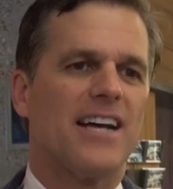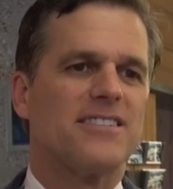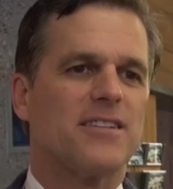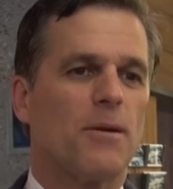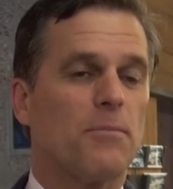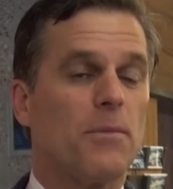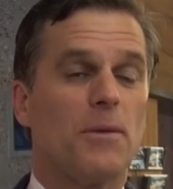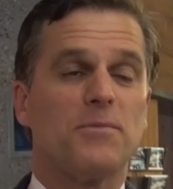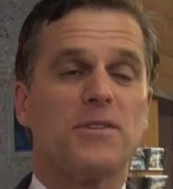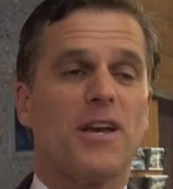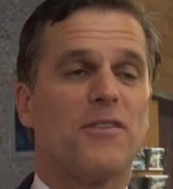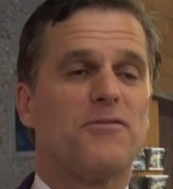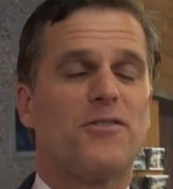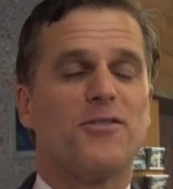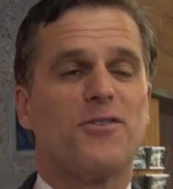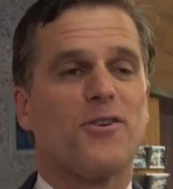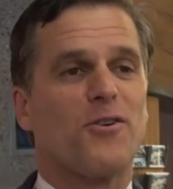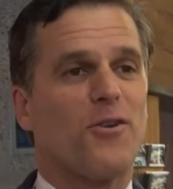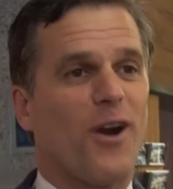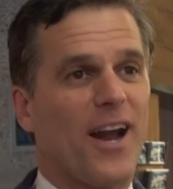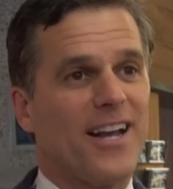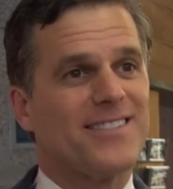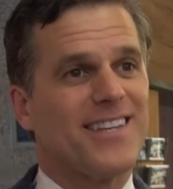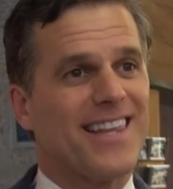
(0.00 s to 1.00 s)
Sometimes you have to do
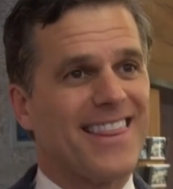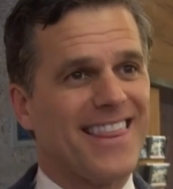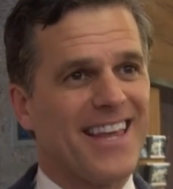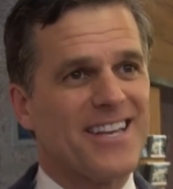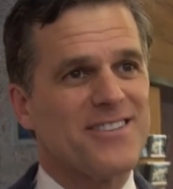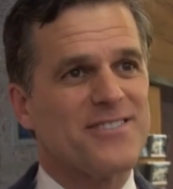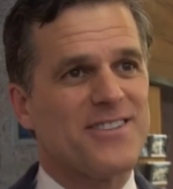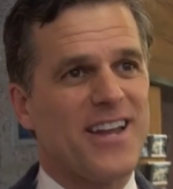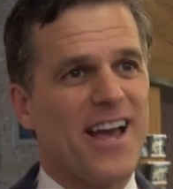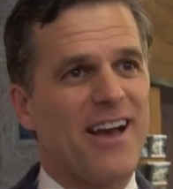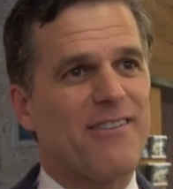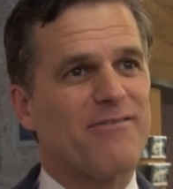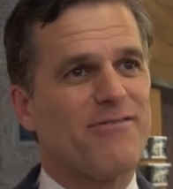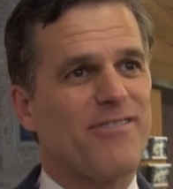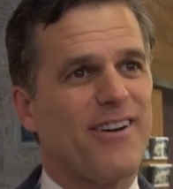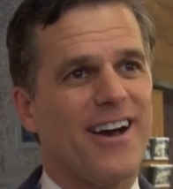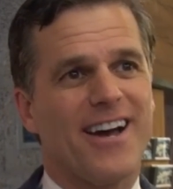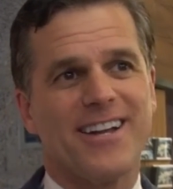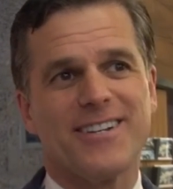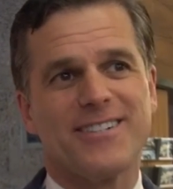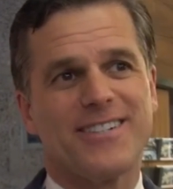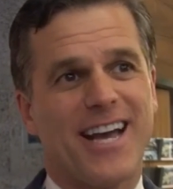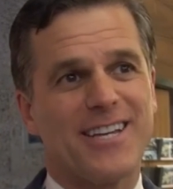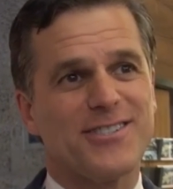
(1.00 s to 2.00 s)
crazy things to have
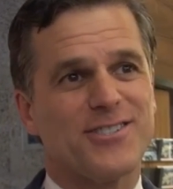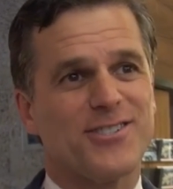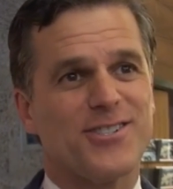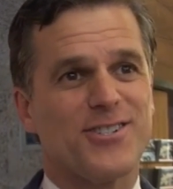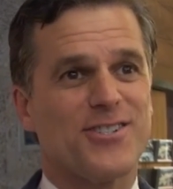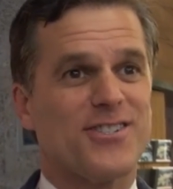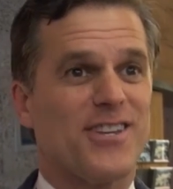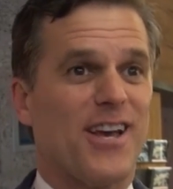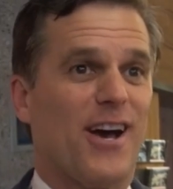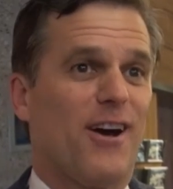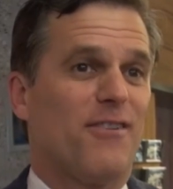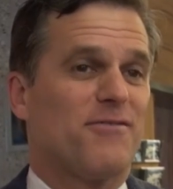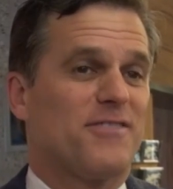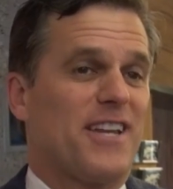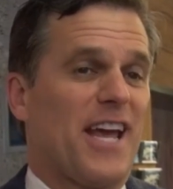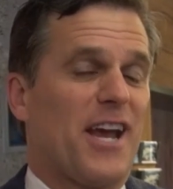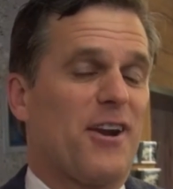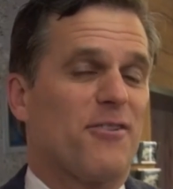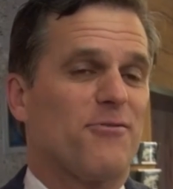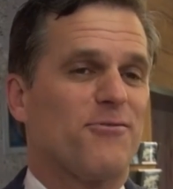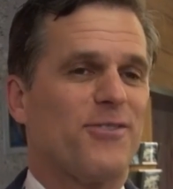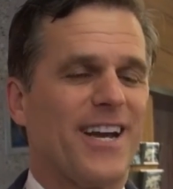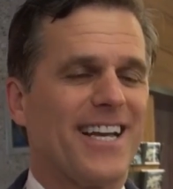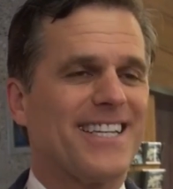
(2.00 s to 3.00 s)
fun, test yourself,
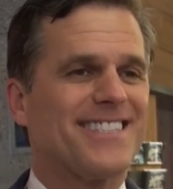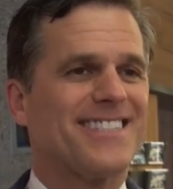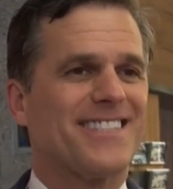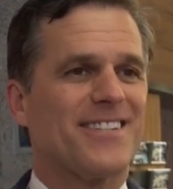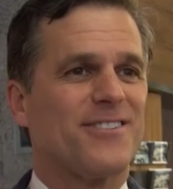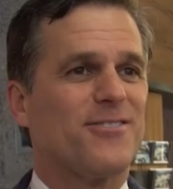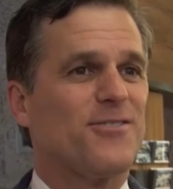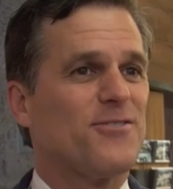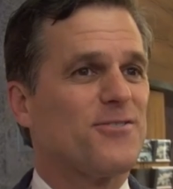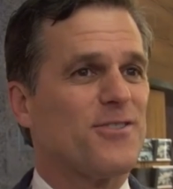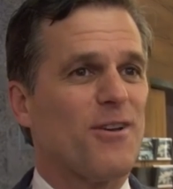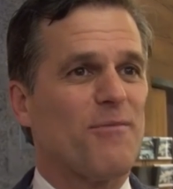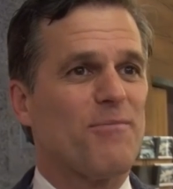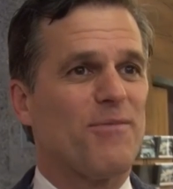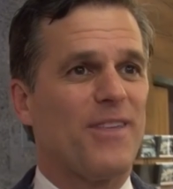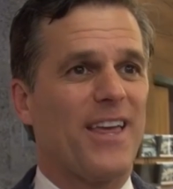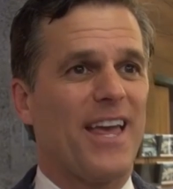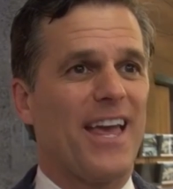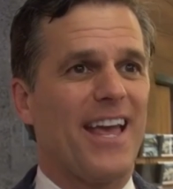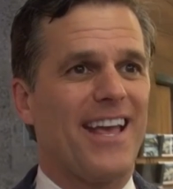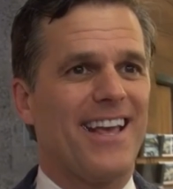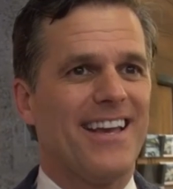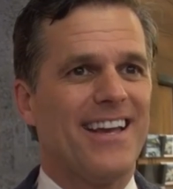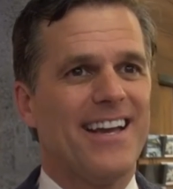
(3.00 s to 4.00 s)
take a risk, do
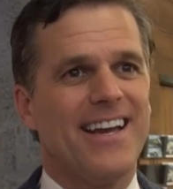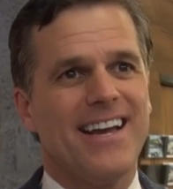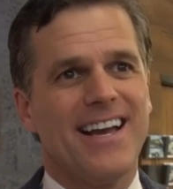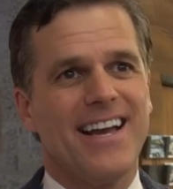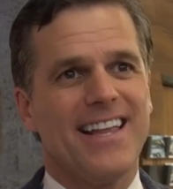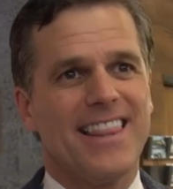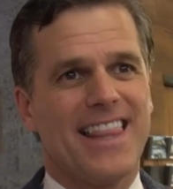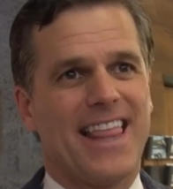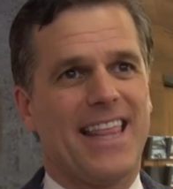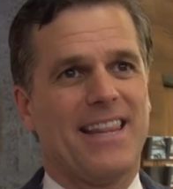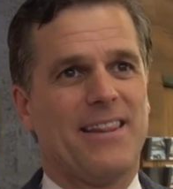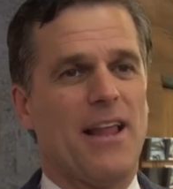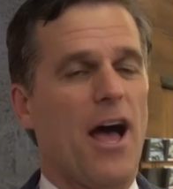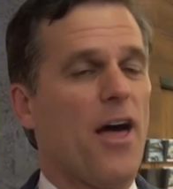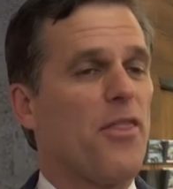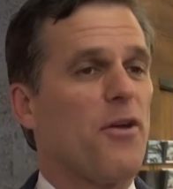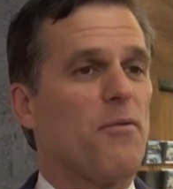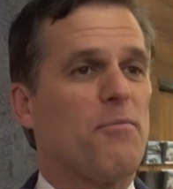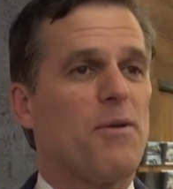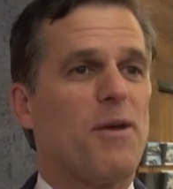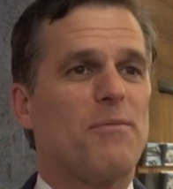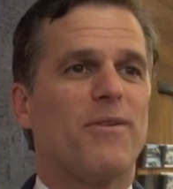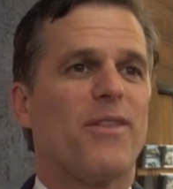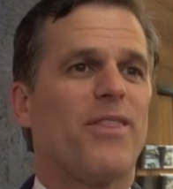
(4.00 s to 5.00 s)
something that
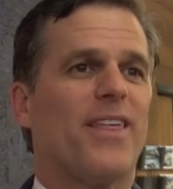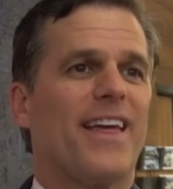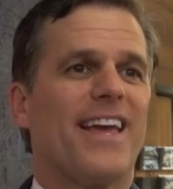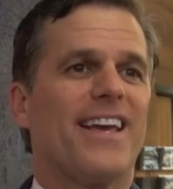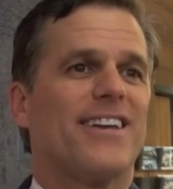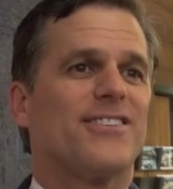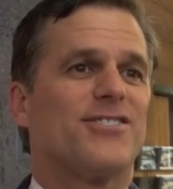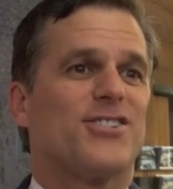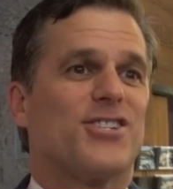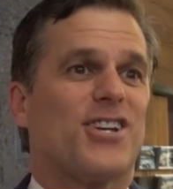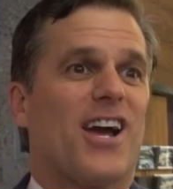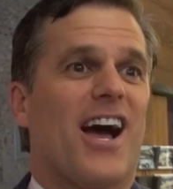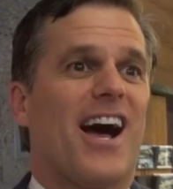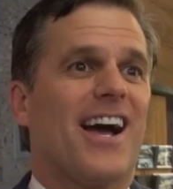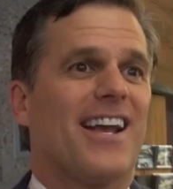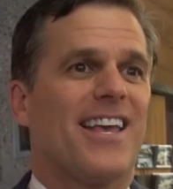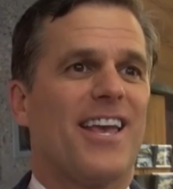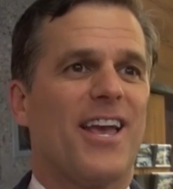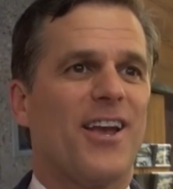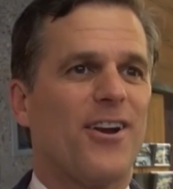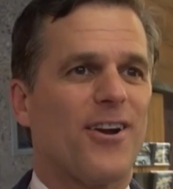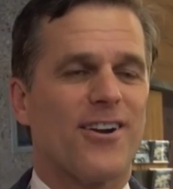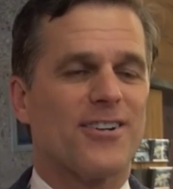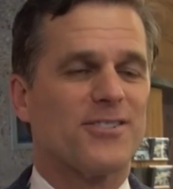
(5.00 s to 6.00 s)
other people think is
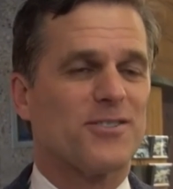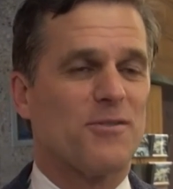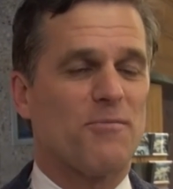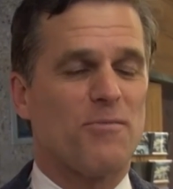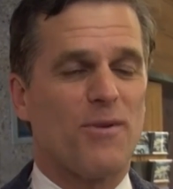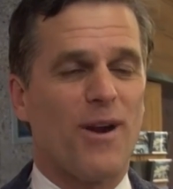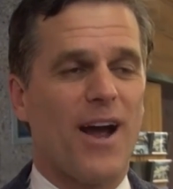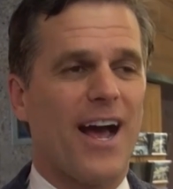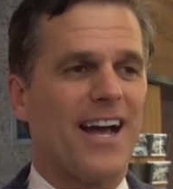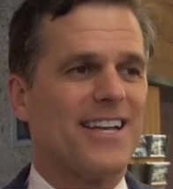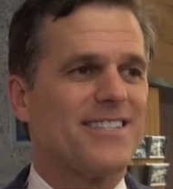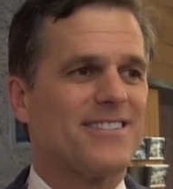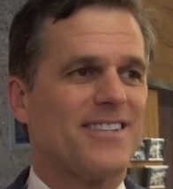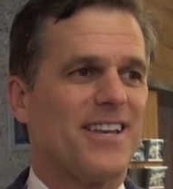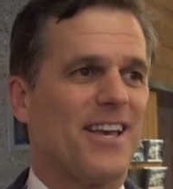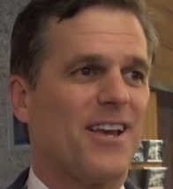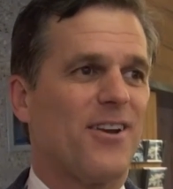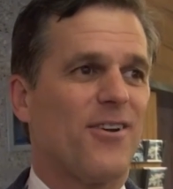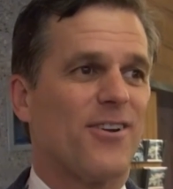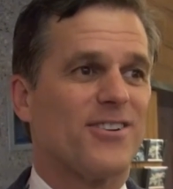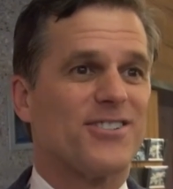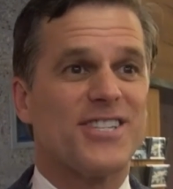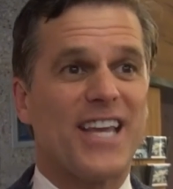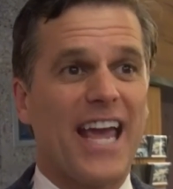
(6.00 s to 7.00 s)
shocking or
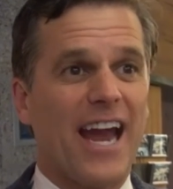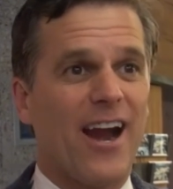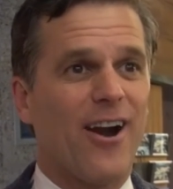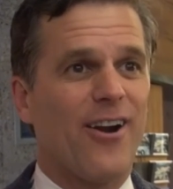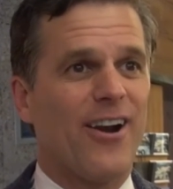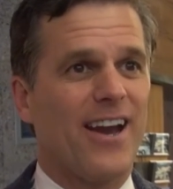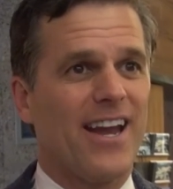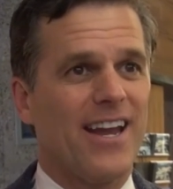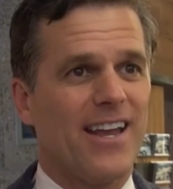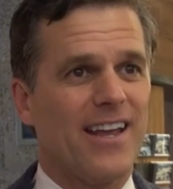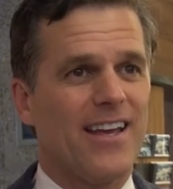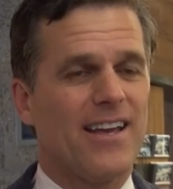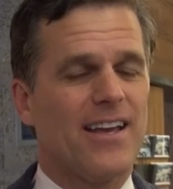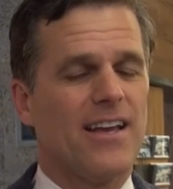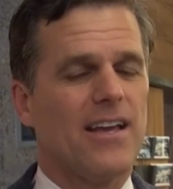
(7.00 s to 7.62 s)
surprising or scary.